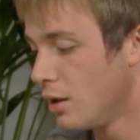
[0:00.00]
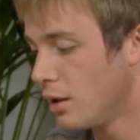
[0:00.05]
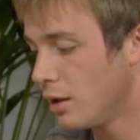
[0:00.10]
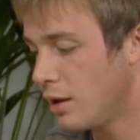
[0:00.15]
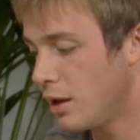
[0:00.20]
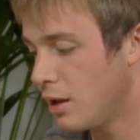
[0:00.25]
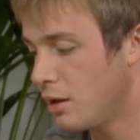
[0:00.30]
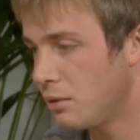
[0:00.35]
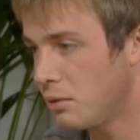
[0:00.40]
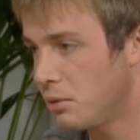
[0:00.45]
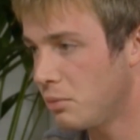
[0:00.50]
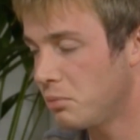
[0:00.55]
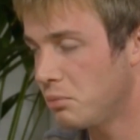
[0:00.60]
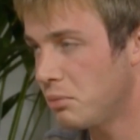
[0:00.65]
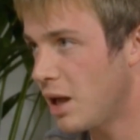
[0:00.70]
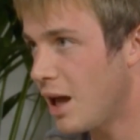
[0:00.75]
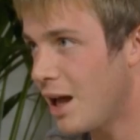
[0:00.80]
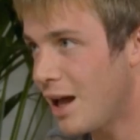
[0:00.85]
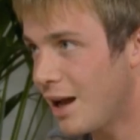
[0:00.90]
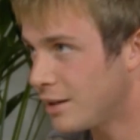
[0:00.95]
can
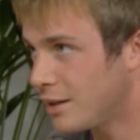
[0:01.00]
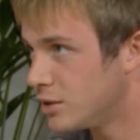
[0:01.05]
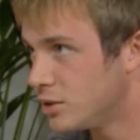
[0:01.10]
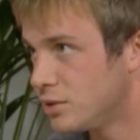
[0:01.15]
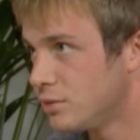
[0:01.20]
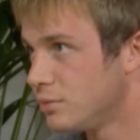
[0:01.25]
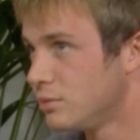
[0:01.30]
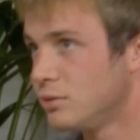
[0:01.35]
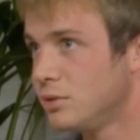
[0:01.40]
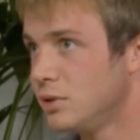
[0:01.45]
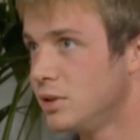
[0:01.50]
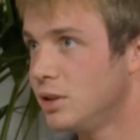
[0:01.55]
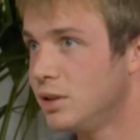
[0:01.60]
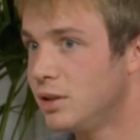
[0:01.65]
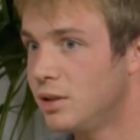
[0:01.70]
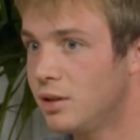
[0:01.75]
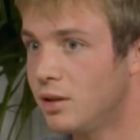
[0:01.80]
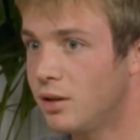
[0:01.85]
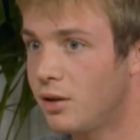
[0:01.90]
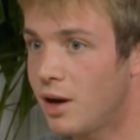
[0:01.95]
act
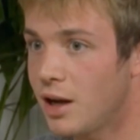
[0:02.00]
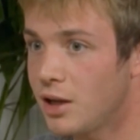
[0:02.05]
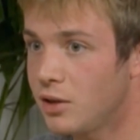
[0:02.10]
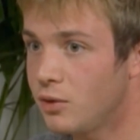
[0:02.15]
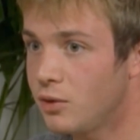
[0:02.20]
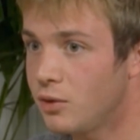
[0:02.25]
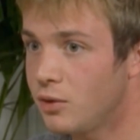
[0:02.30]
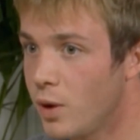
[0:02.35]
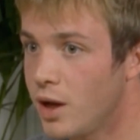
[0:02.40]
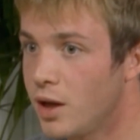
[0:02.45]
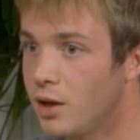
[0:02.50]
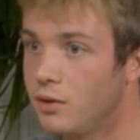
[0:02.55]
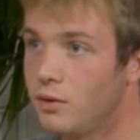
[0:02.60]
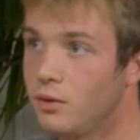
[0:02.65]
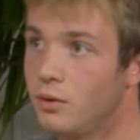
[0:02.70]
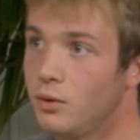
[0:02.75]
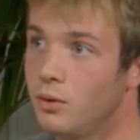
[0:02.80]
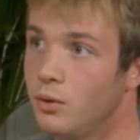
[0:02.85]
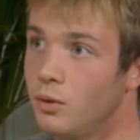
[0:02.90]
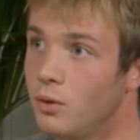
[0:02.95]
in the right way
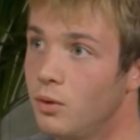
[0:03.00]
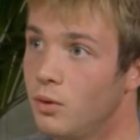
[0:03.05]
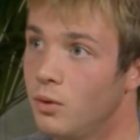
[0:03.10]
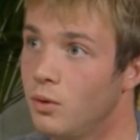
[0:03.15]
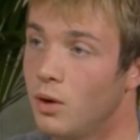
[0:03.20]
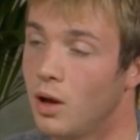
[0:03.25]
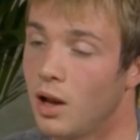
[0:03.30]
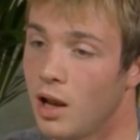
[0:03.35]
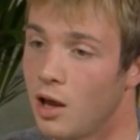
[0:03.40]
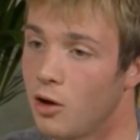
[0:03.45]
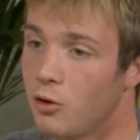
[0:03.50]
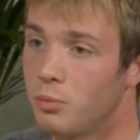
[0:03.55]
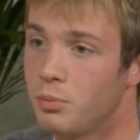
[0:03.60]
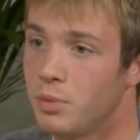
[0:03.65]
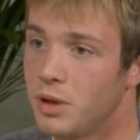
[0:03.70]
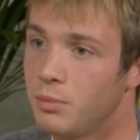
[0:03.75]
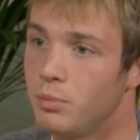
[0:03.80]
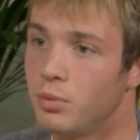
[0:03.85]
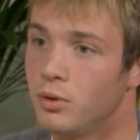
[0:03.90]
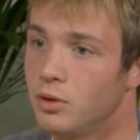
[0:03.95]
to allow
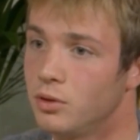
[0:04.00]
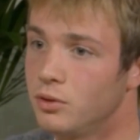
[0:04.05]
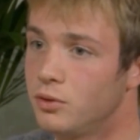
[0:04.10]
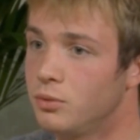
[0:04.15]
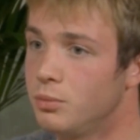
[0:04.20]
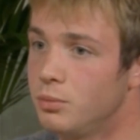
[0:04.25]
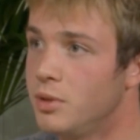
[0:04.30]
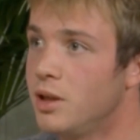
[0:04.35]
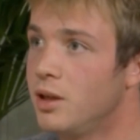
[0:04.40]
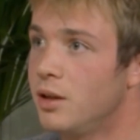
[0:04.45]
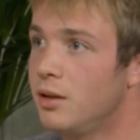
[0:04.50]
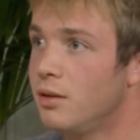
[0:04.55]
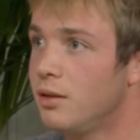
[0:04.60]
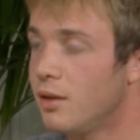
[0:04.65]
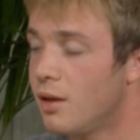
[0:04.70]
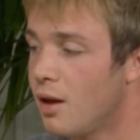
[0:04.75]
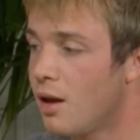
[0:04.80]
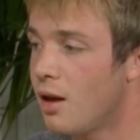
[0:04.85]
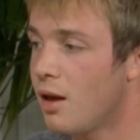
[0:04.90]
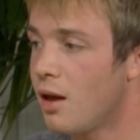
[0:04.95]
people to be
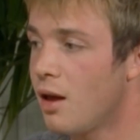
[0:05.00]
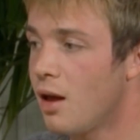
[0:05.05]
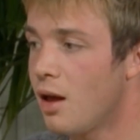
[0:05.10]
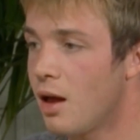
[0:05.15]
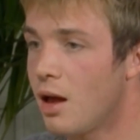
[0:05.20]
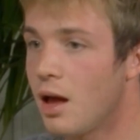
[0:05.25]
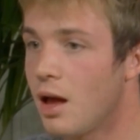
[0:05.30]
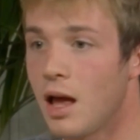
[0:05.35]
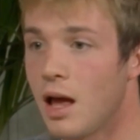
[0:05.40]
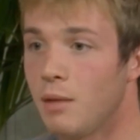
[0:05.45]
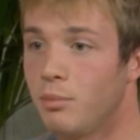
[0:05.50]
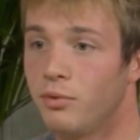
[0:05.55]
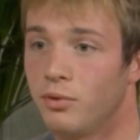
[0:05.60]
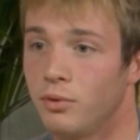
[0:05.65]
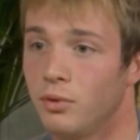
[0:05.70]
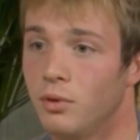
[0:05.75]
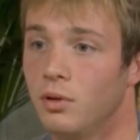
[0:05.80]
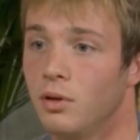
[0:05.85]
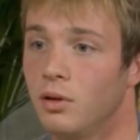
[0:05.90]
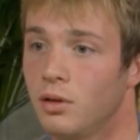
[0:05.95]

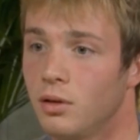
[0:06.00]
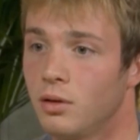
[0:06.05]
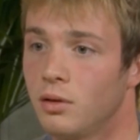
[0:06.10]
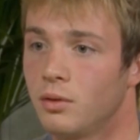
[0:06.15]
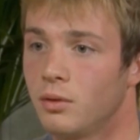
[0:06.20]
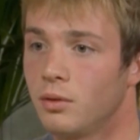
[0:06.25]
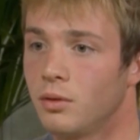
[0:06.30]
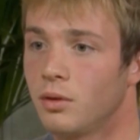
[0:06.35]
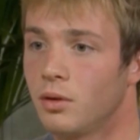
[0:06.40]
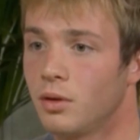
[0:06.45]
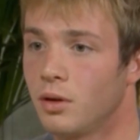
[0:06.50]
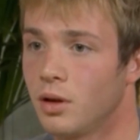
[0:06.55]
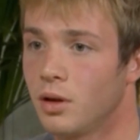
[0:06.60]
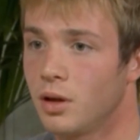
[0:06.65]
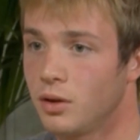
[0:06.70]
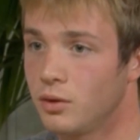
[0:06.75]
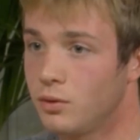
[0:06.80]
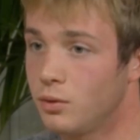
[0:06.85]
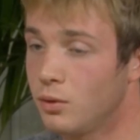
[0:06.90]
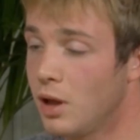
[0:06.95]
helpful
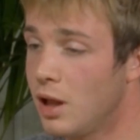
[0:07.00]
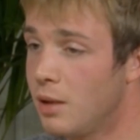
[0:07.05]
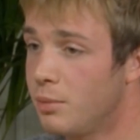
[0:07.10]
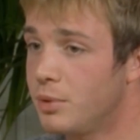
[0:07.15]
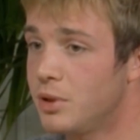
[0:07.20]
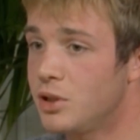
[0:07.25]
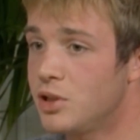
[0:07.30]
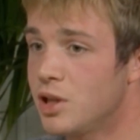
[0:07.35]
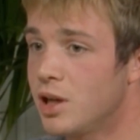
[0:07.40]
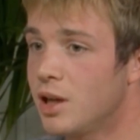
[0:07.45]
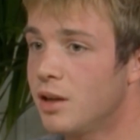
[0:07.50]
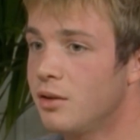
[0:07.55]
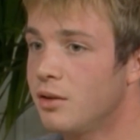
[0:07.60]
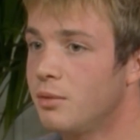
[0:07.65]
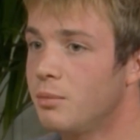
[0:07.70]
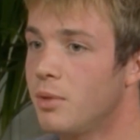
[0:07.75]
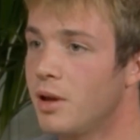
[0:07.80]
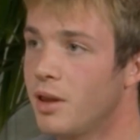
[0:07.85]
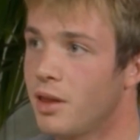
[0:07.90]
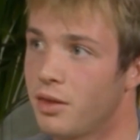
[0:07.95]
and to help each other.
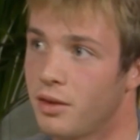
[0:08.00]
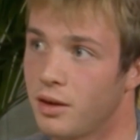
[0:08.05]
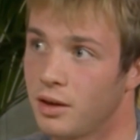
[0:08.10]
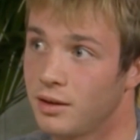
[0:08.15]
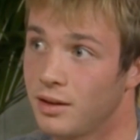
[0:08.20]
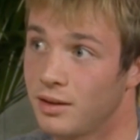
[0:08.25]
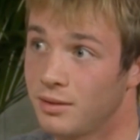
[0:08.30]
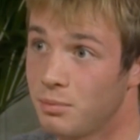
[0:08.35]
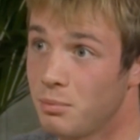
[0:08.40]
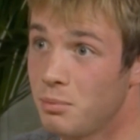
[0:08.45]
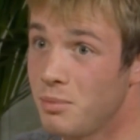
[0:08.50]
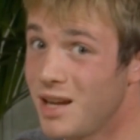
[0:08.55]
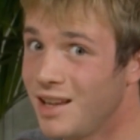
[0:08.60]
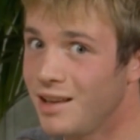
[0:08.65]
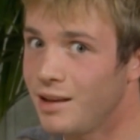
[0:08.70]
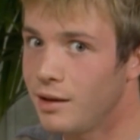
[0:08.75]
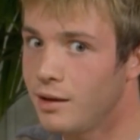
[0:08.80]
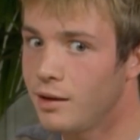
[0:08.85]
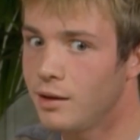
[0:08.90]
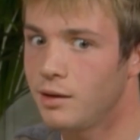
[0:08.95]
But I think that
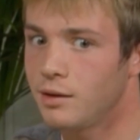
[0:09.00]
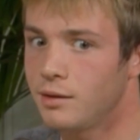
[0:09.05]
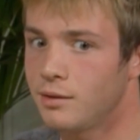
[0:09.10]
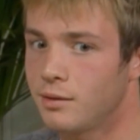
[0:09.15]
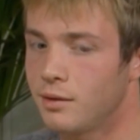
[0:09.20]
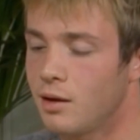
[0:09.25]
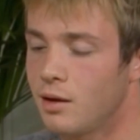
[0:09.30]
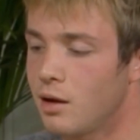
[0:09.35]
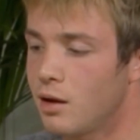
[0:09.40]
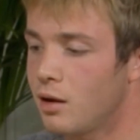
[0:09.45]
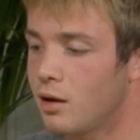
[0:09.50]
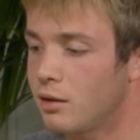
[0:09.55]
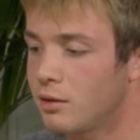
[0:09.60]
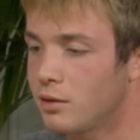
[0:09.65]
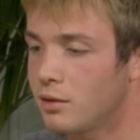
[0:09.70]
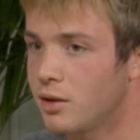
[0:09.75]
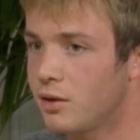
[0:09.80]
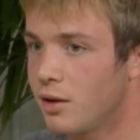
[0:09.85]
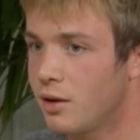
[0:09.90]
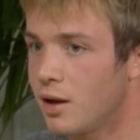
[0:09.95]
mainly it's a
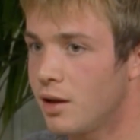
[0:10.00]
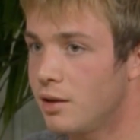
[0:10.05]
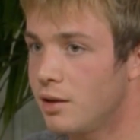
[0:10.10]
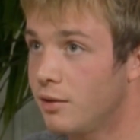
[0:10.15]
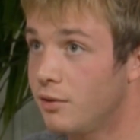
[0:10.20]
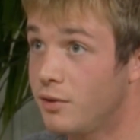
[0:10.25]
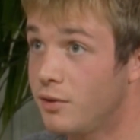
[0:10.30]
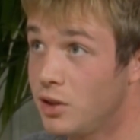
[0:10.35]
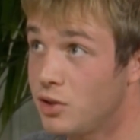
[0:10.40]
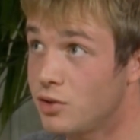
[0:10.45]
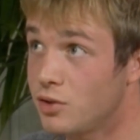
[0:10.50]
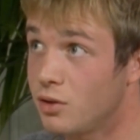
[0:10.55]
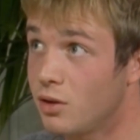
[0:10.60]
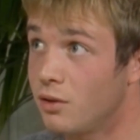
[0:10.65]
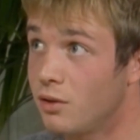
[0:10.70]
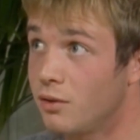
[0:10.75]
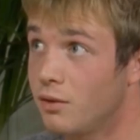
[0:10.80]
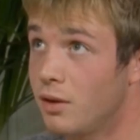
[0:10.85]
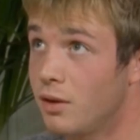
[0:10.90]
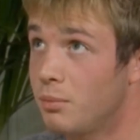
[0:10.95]
feature
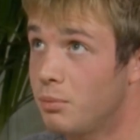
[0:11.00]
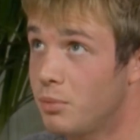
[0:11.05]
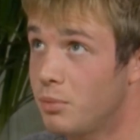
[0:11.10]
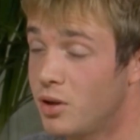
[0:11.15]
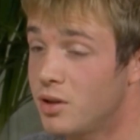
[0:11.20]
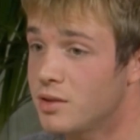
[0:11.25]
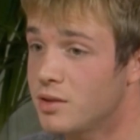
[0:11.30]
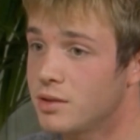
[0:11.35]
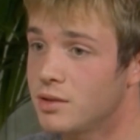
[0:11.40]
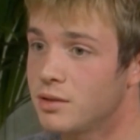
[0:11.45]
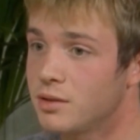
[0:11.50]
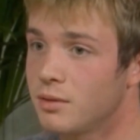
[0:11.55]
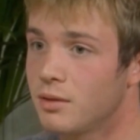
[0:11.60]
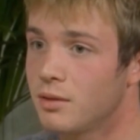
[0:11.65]
of a person.